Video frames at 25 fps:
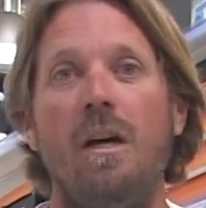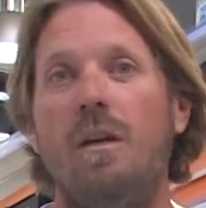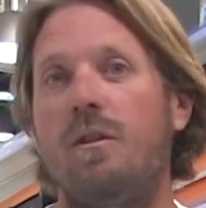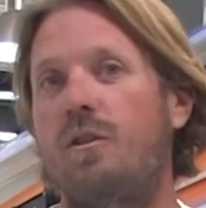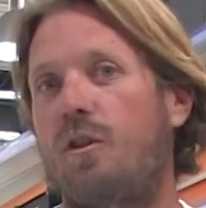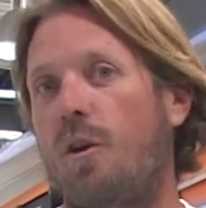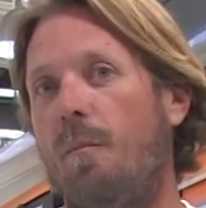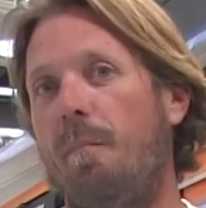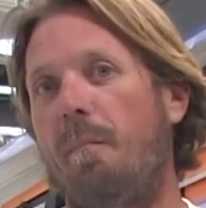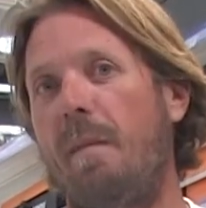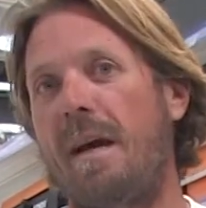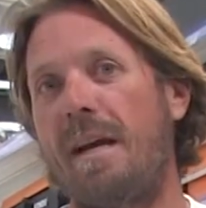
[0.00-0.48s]

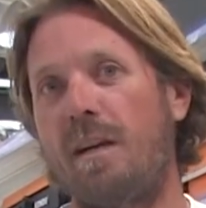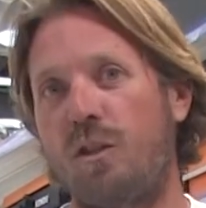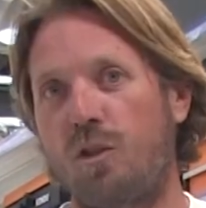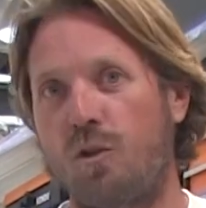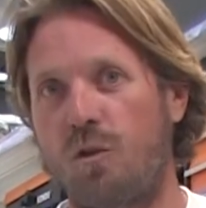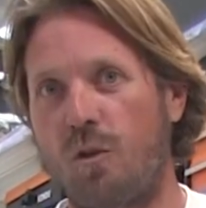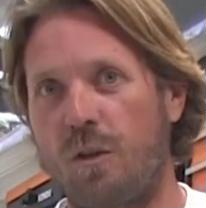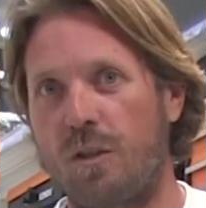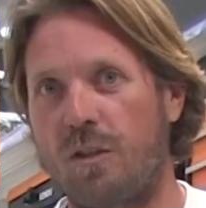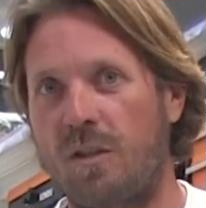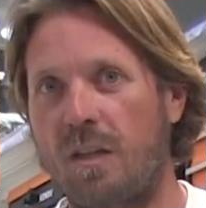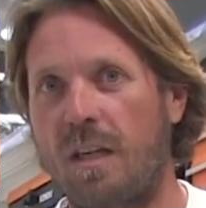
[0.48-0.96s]
so make
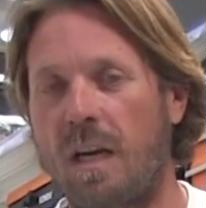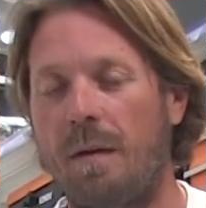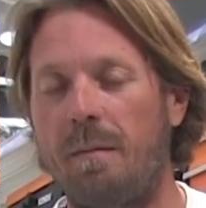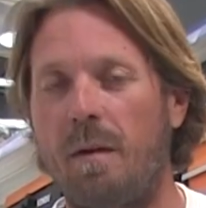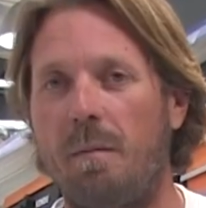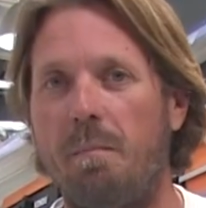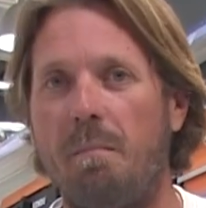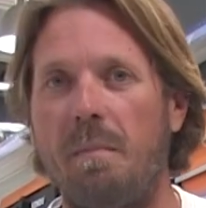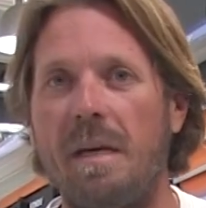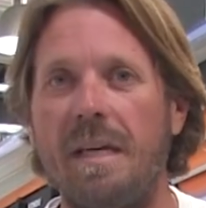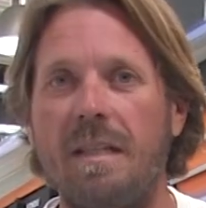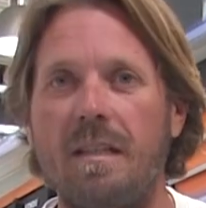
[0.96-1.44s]
sure to come
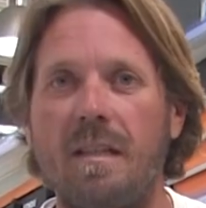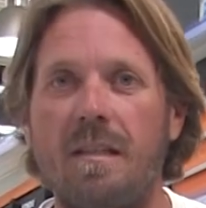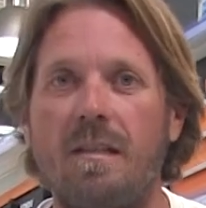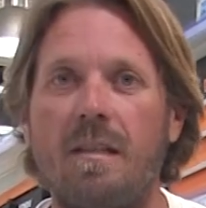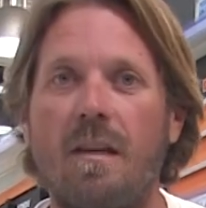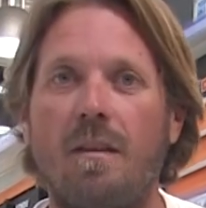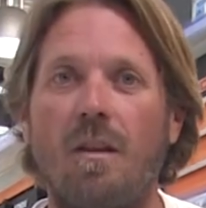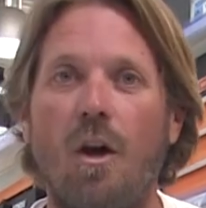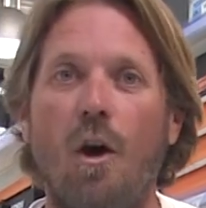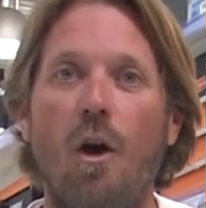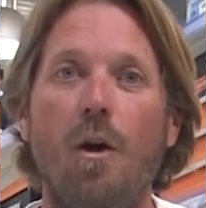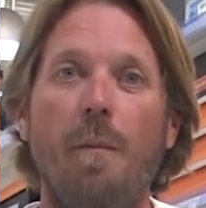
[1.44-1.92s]
and meet
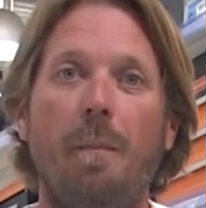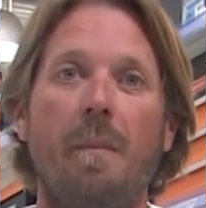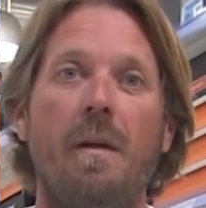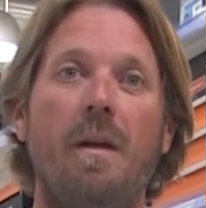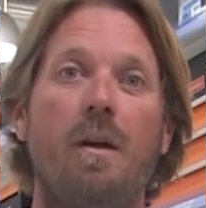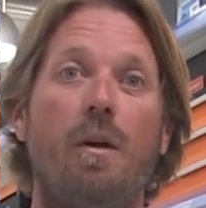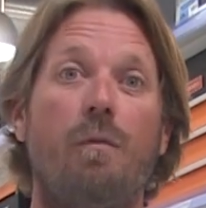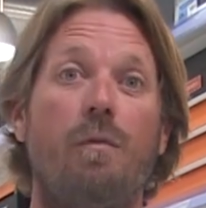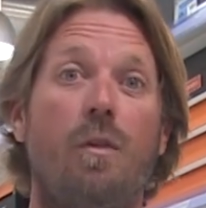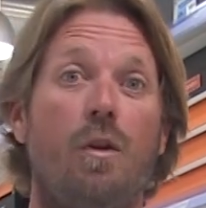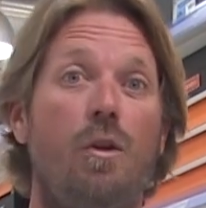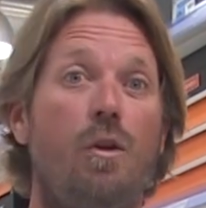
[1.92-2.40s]
us at the
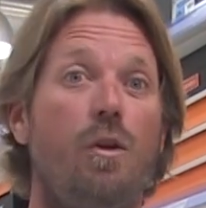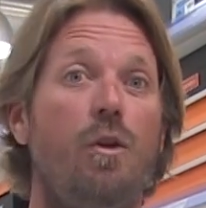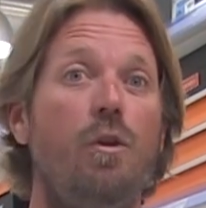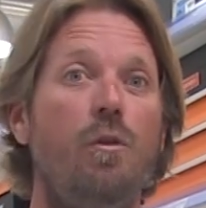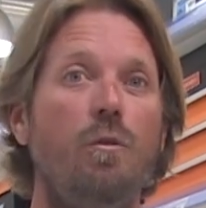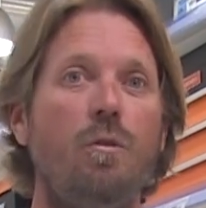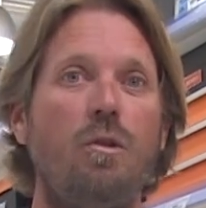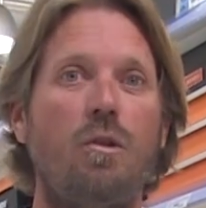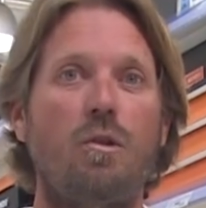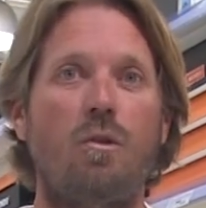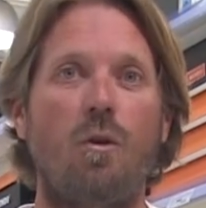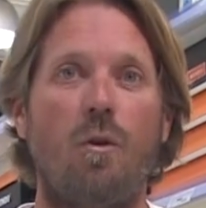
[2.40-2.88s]
opening of the
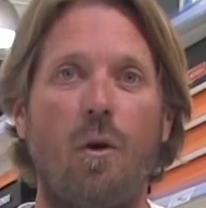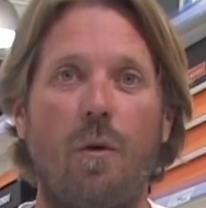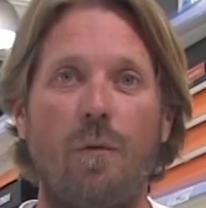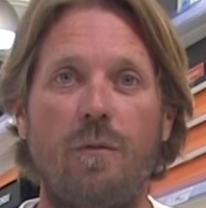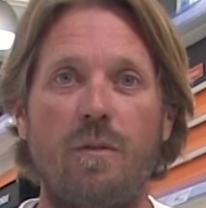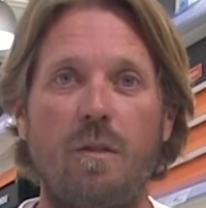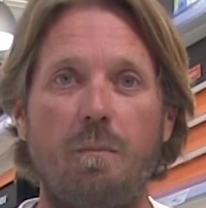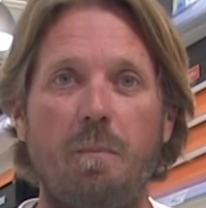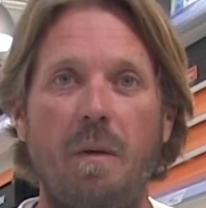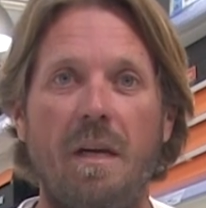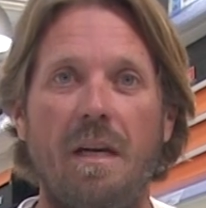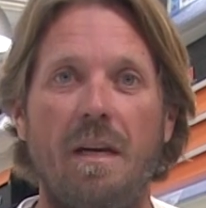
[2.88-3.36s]
new store
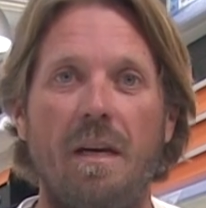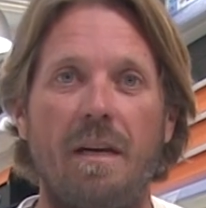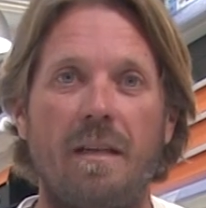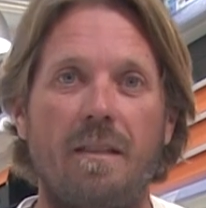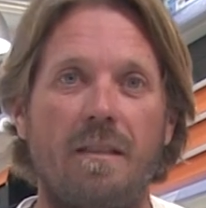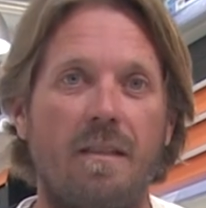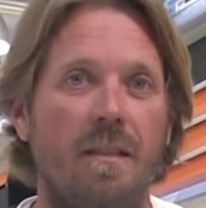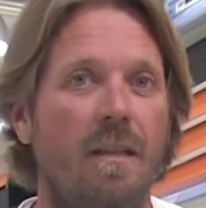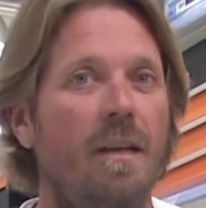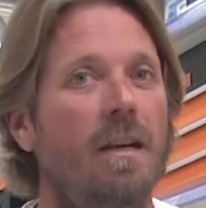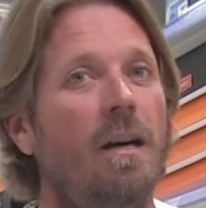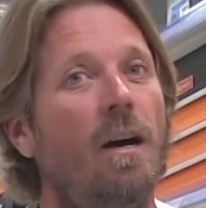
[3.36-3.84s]
of
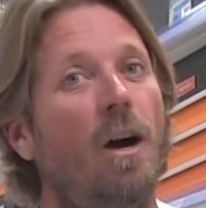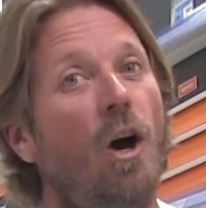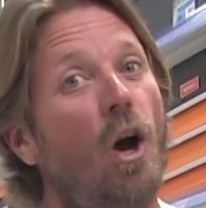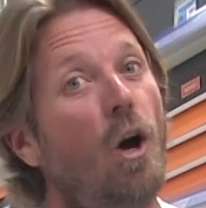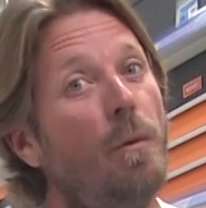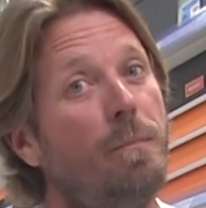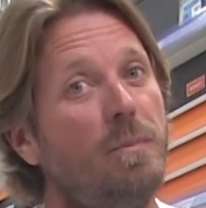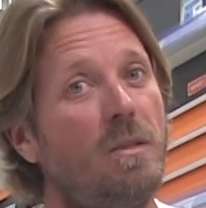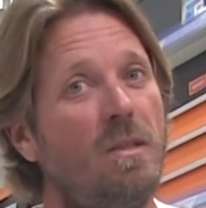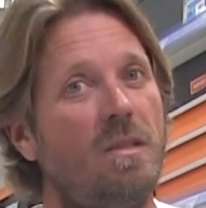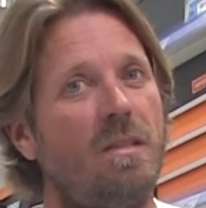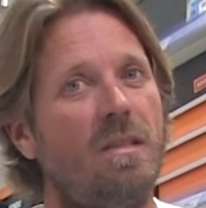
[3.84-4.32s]
SpeedX.
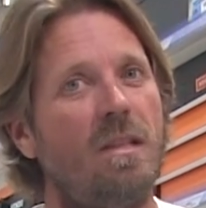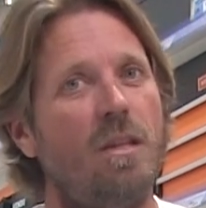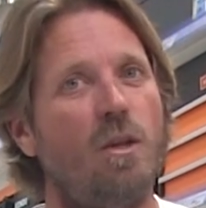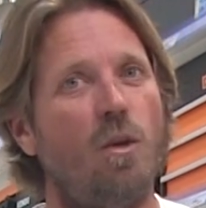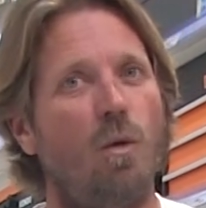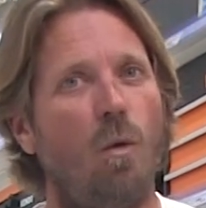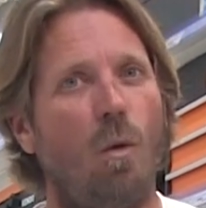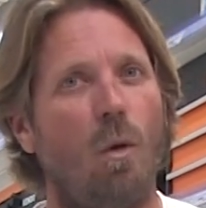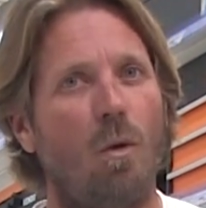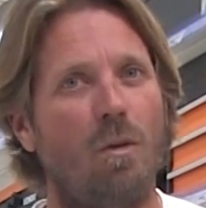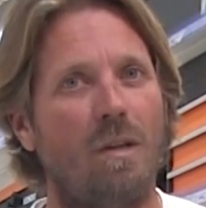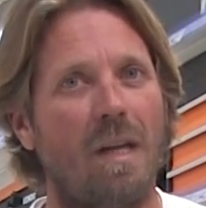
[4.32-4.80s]
Hope to see
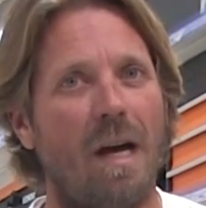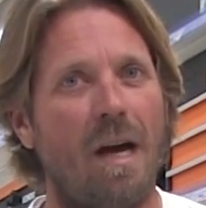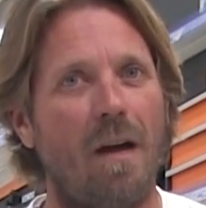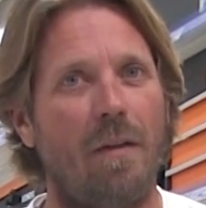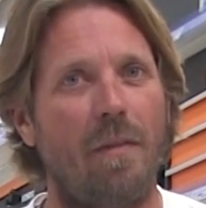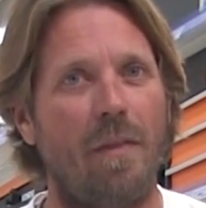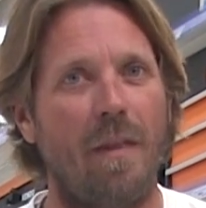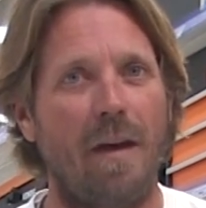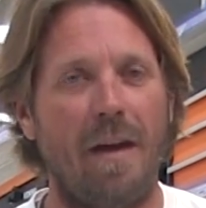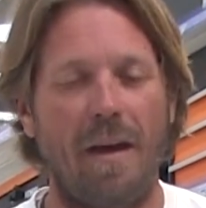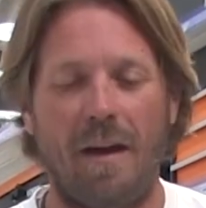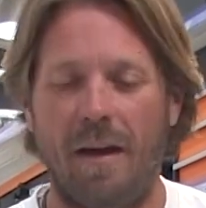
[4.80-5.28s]
you all
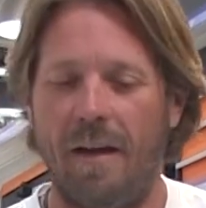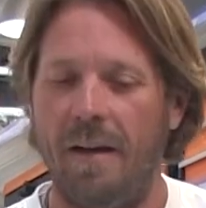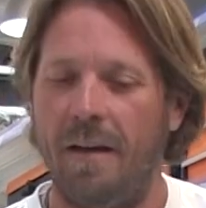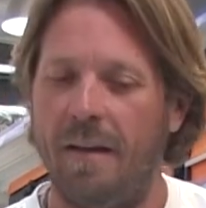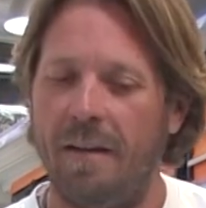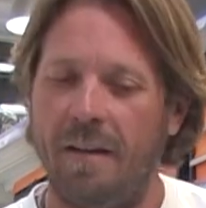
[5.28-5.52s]
down there.